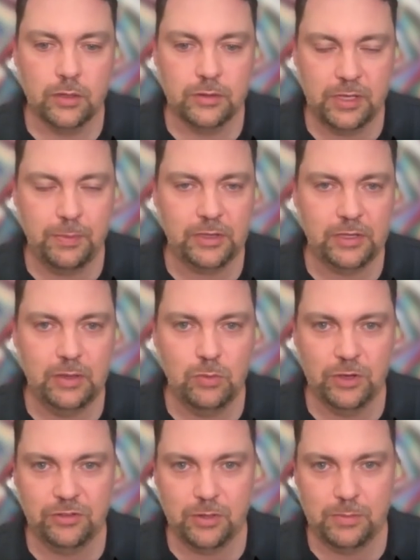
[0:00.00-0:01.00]
typically
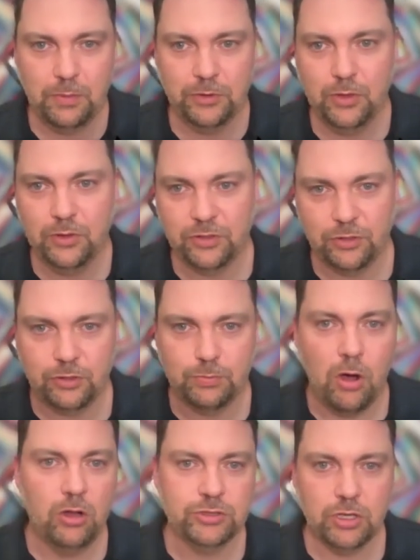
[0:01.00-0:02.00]
what some people do is a
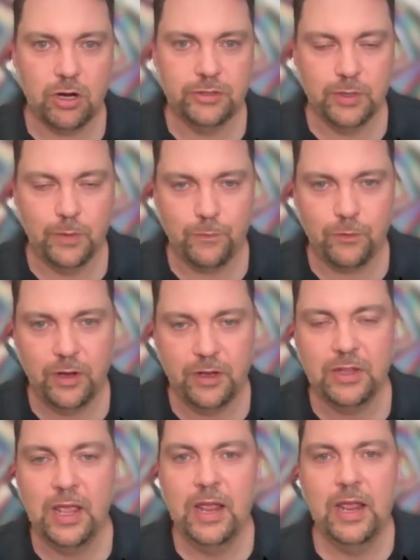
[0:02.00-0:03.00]
small charge up front